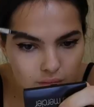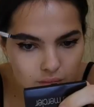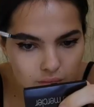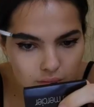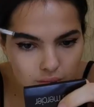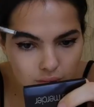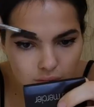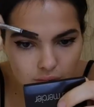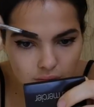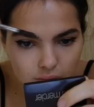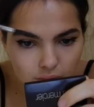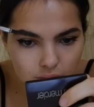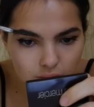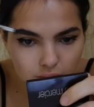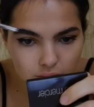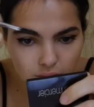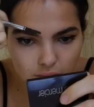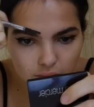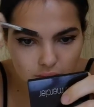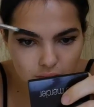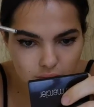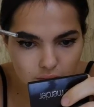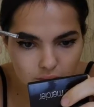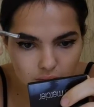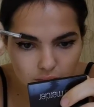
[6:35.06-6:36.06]

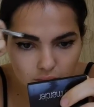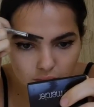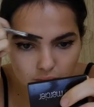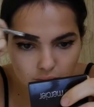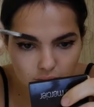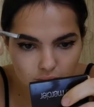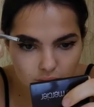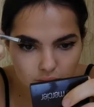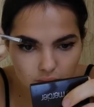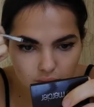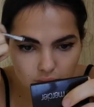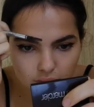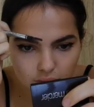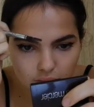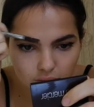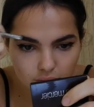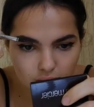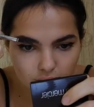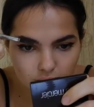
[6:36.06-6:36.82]
Nobody speaks.